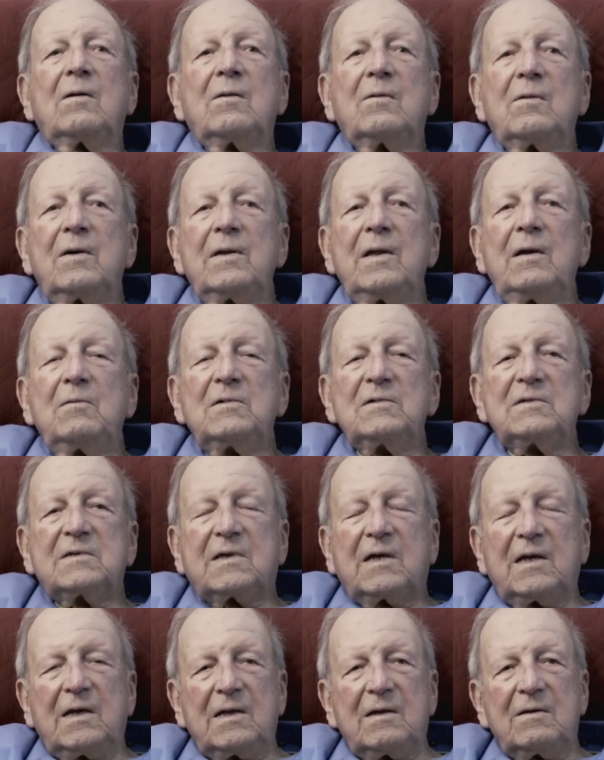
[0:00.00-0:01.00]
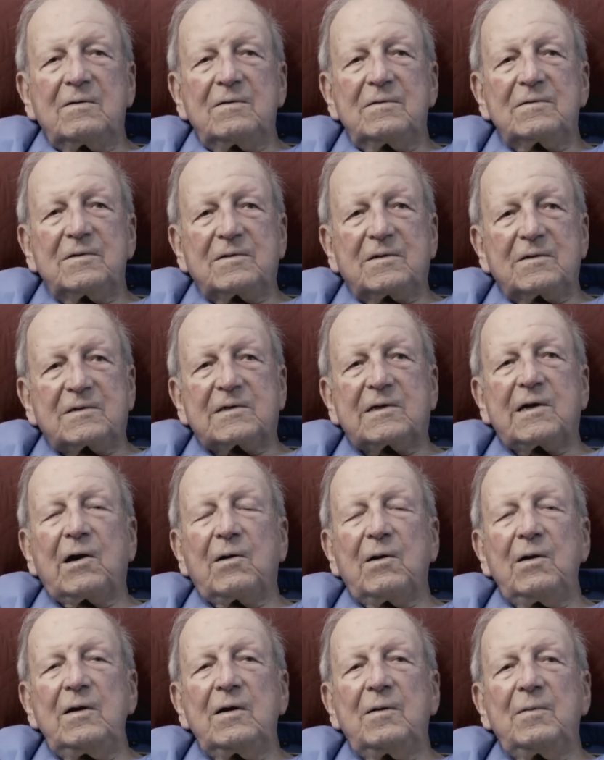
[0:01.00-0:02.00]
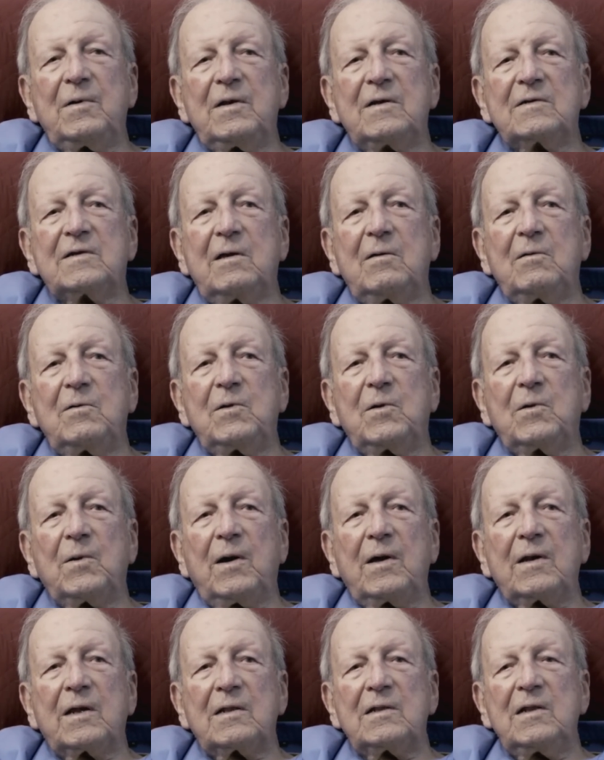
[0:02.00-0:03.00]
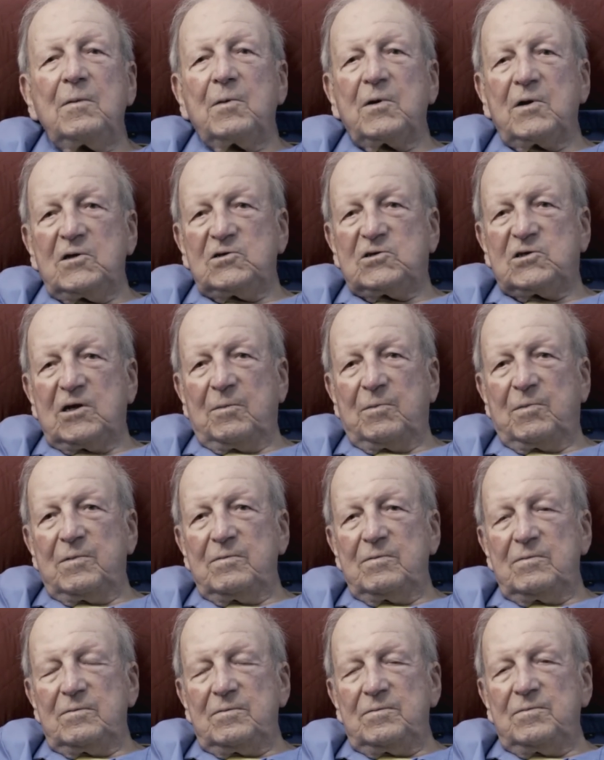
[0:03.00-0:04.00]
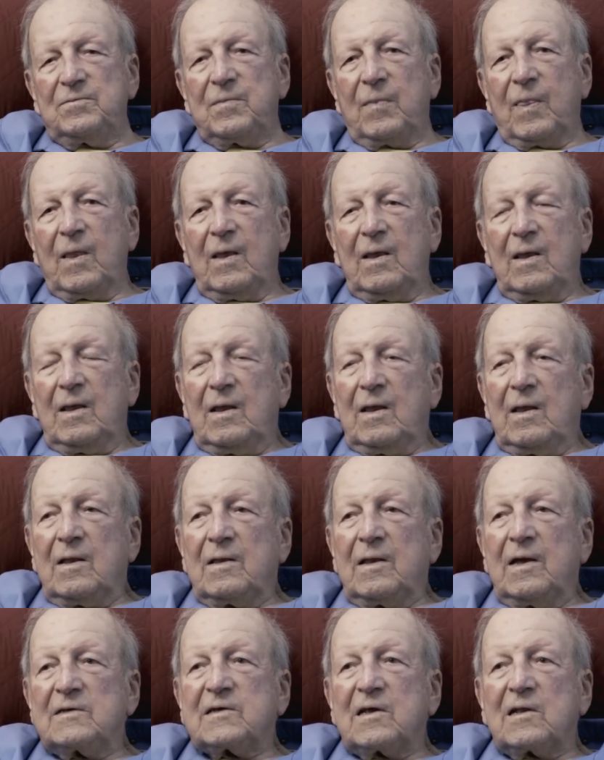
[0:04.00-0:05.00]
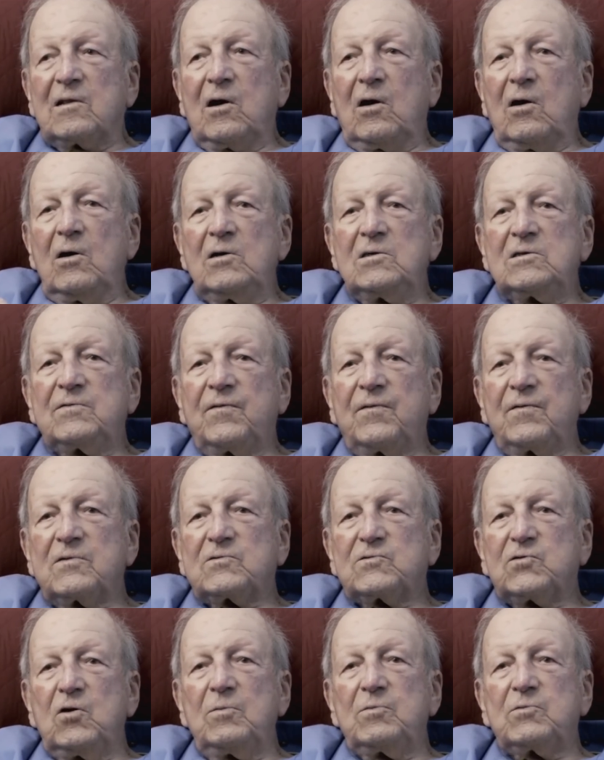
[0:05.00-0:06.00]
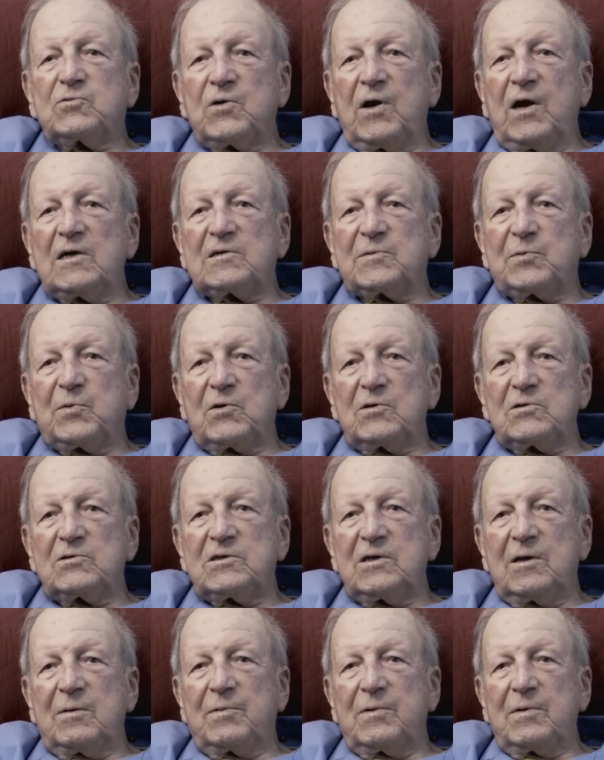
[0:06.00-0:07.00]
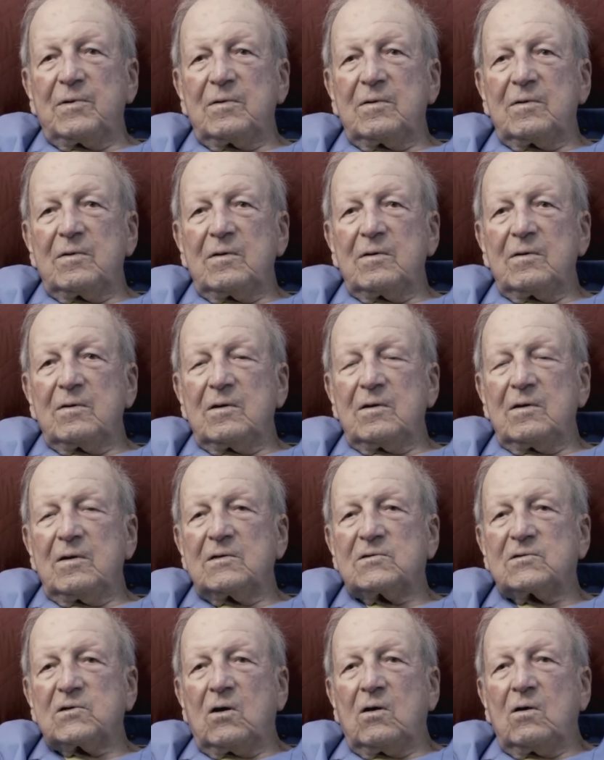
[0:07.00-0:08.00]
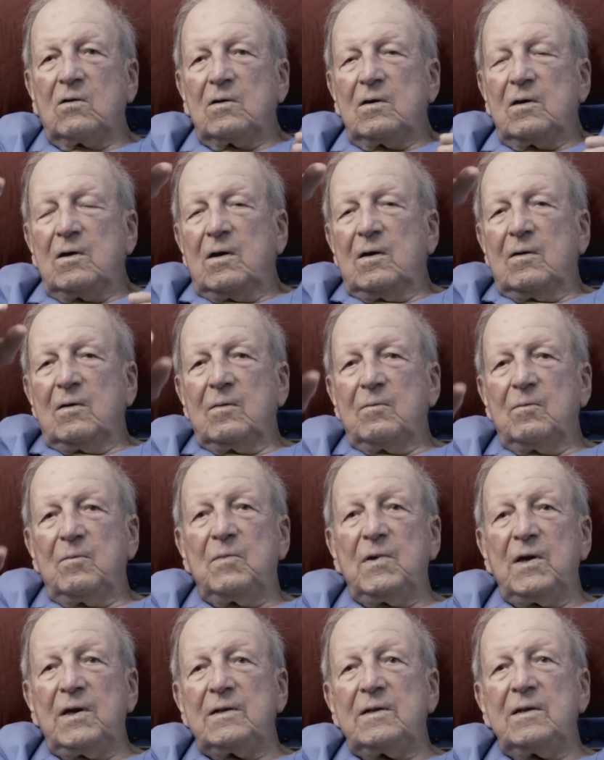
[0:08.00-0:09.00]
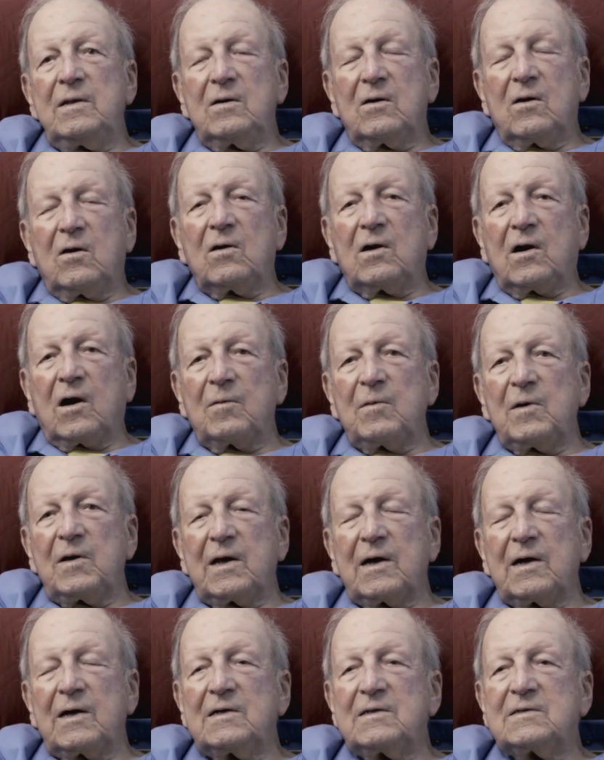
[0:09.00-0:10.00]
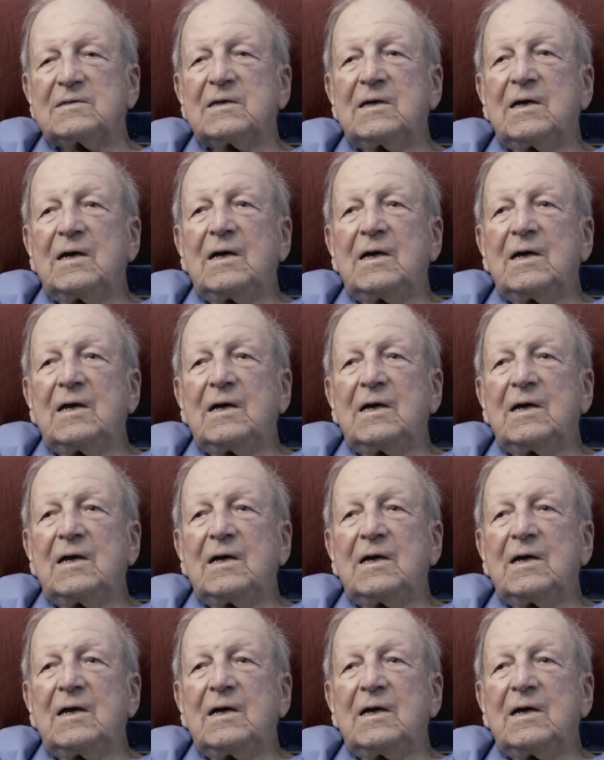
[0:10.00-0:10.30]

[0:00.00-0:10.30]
Well, that was kind of scary. I mean, we were on a Liberty ship. That's a large troop transport ship. It's all men, all Army guys.